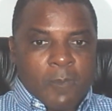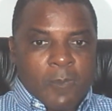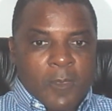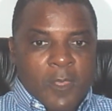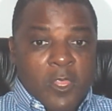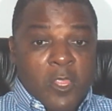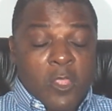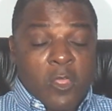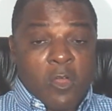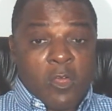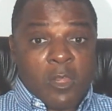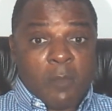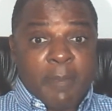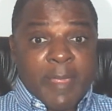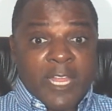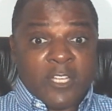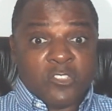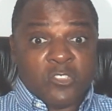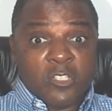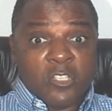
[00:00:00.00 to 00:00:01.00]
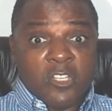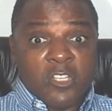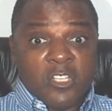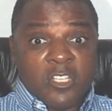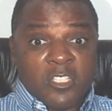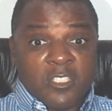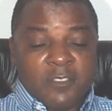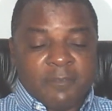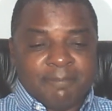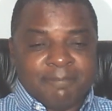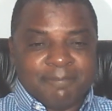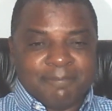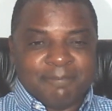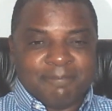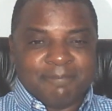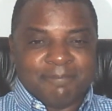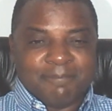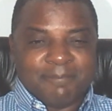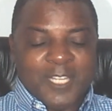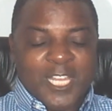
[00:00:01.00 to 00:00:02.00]
And you call the pastor good.
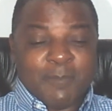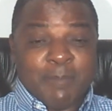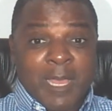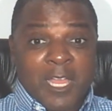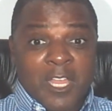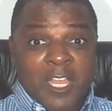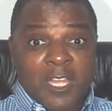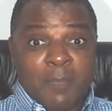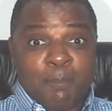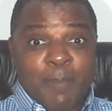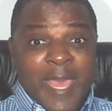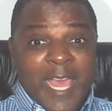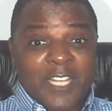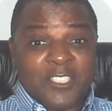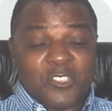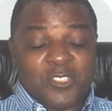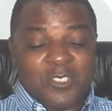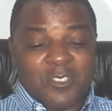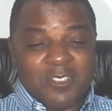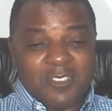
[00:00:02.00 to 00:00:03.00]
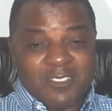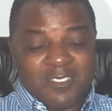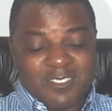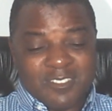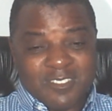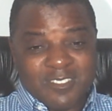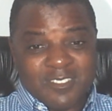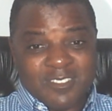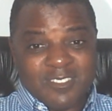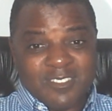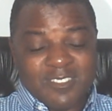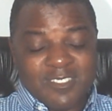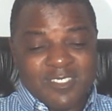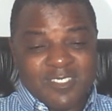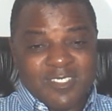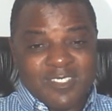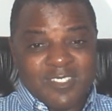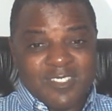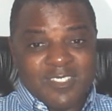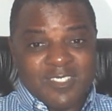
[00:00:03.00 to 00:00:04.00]
He's my good pastor.
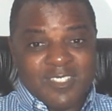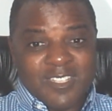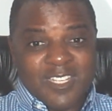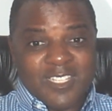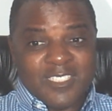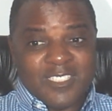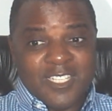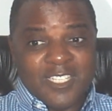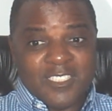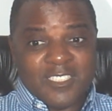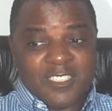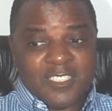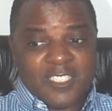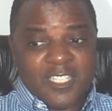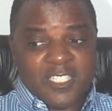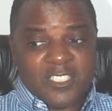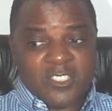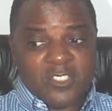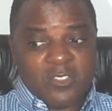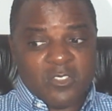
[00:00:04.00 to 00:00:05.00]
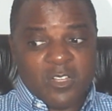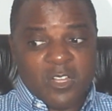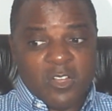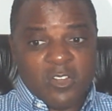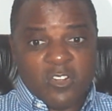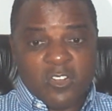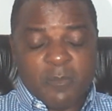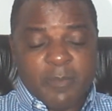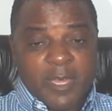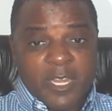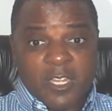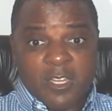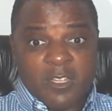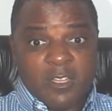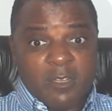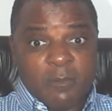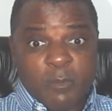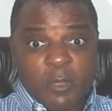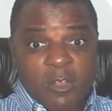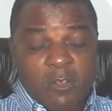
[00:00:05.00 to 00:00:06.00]
And Jesus says, don't call nobody
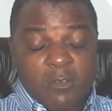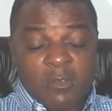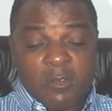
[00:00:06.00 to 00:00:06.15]
good, bro.